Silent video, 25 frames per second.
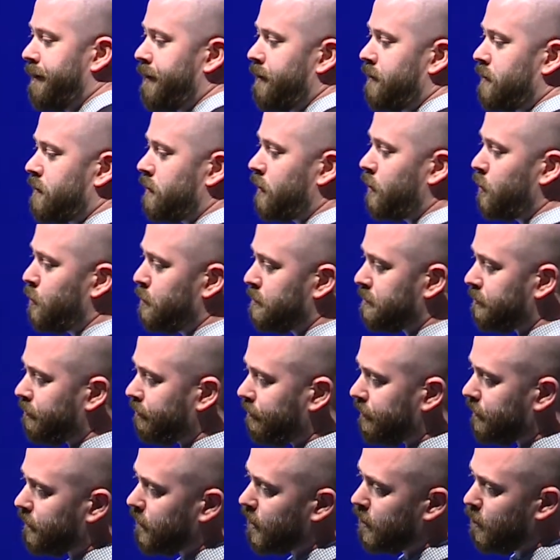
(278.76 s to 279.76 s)
So
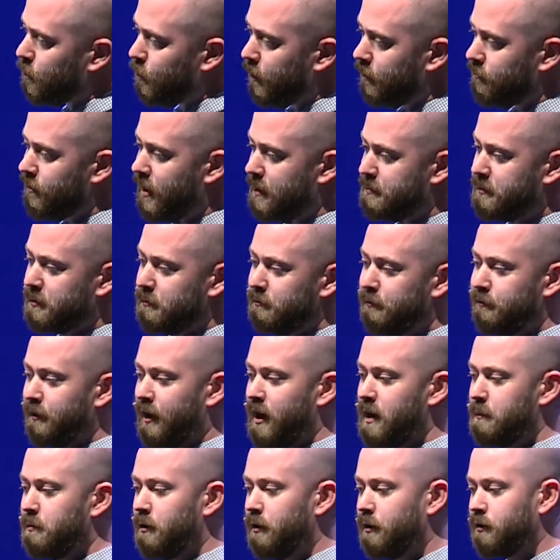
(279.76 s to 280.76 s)
we wrap some
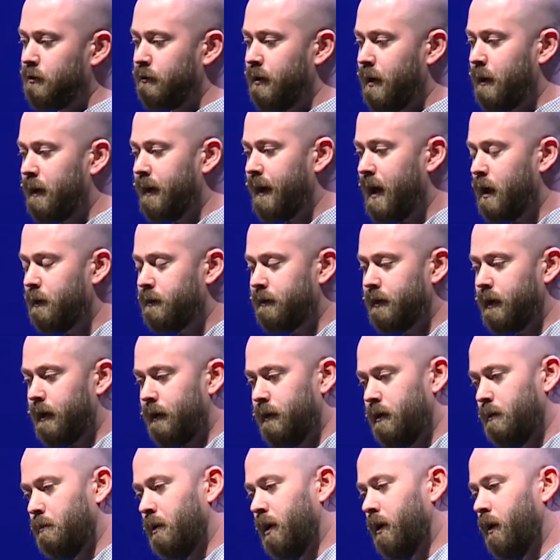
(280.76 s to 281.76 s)
fibers around the outside
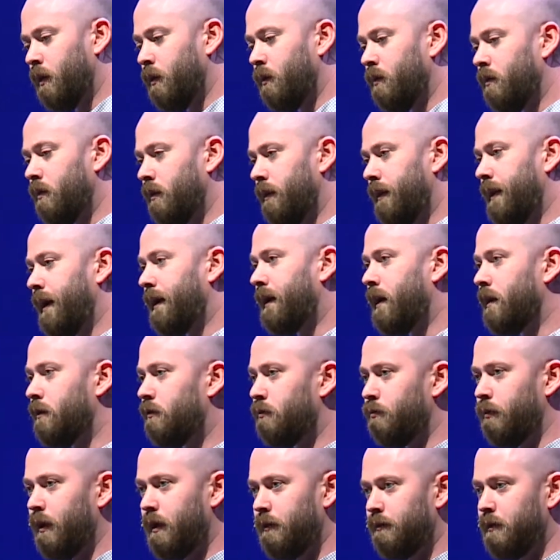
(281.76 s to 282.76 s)
of the balloon. That
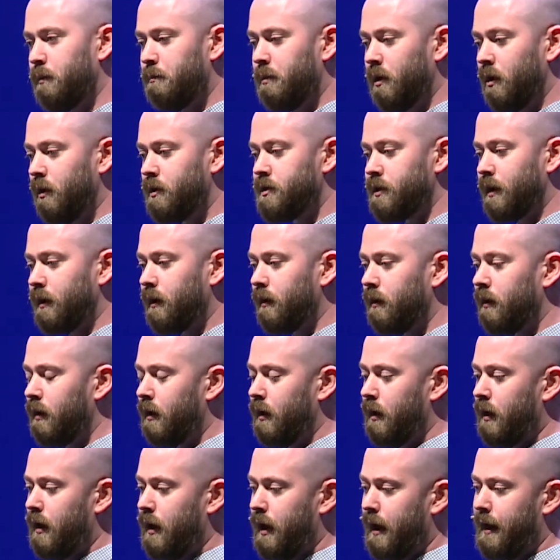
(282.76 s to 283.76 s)
gets rid of the bulging.
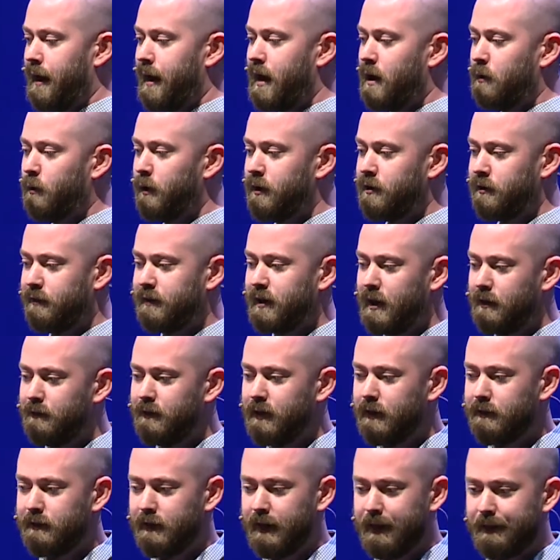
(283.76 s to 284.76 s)
And now we just have
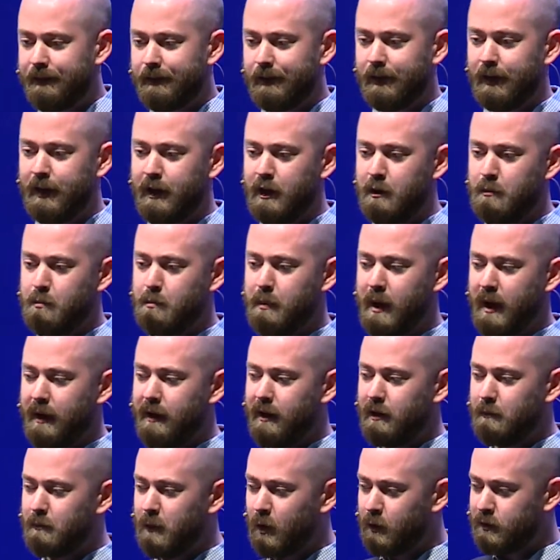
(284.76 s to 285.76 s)
this nice, clean
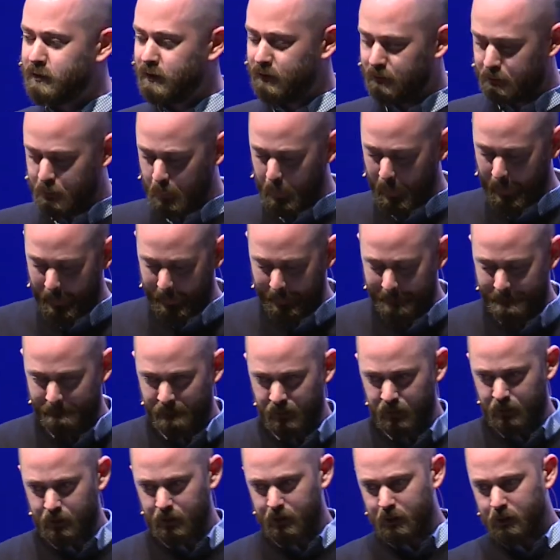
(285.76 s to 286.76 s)
bending motion.
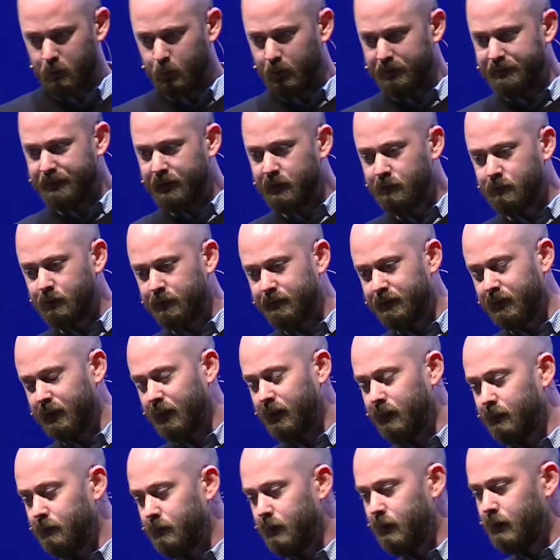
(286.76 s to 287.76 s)
What's
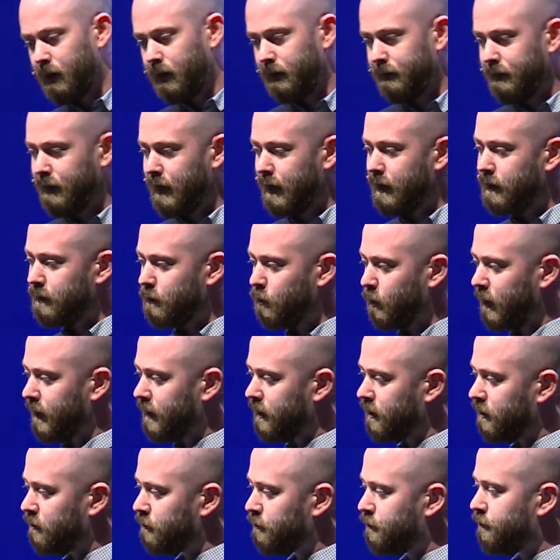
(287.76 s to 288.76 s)
interesting is that we
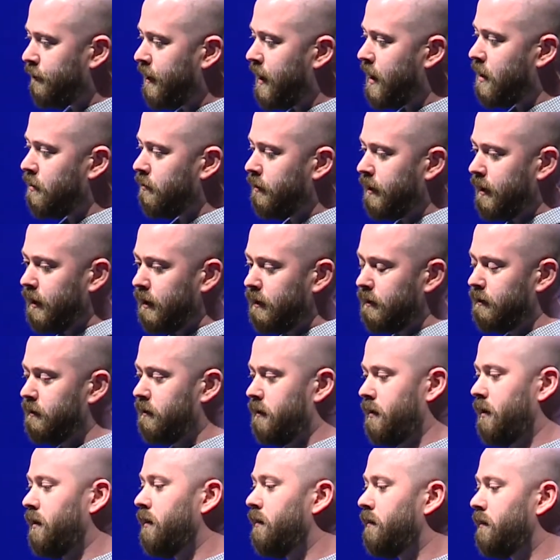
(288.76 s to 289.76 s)
can vary
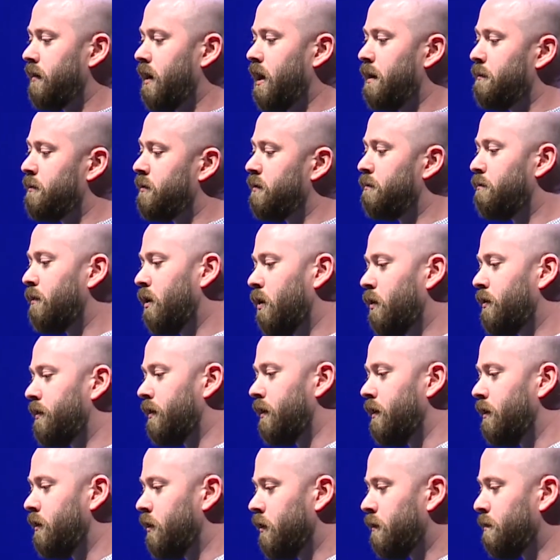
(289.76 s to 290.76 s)
the types of
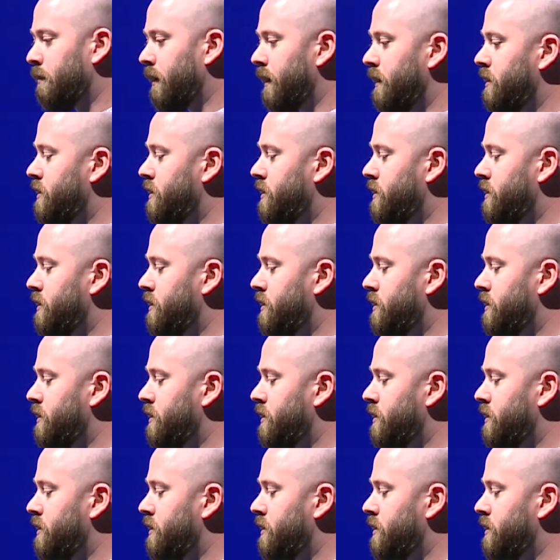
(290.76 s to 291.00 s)
motion just by